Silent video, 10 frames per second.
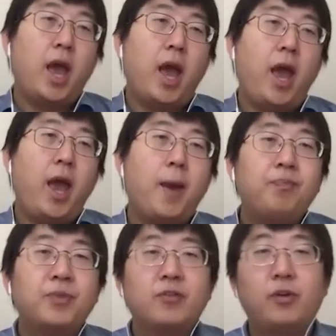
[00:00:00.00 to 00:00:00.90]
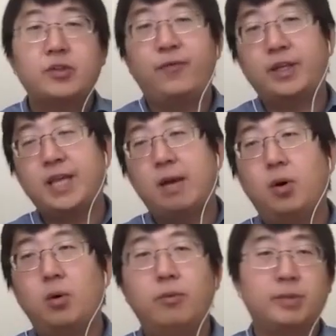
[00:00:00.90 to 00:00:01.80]
And for
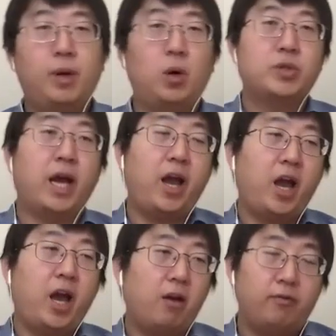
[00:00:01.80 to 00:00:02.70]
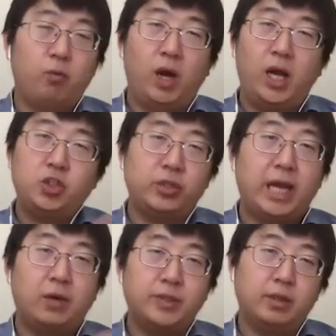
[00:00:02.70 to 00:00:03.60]
example, suppose I have
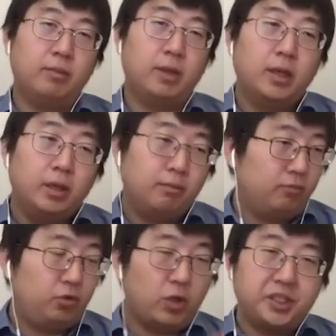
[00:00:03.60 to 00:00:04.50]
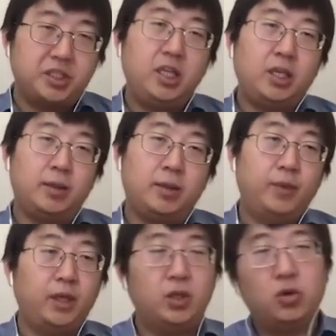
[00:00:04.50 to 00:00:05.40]
100,000 USDT
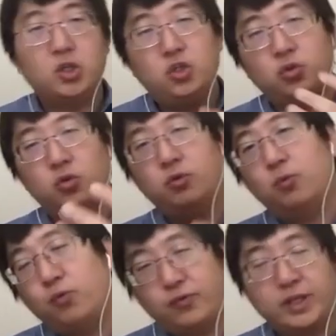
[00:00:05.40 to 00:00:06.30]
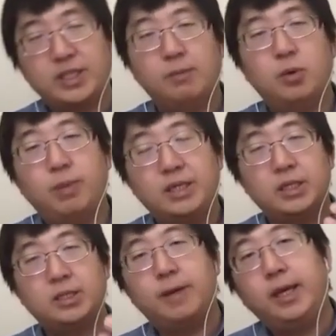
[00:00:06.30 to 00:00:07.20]
in order to, for example,
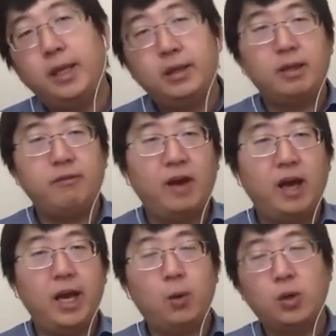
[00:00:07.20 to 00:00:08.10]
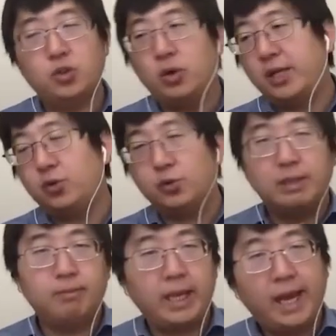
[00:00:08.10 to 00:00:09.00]
participate in DeFi. I want to lend to
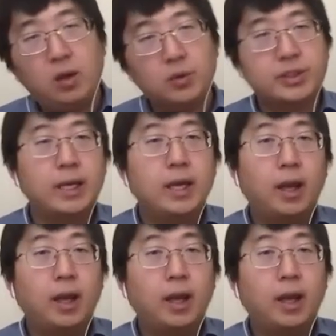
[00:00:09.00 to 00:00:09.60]
somebody else.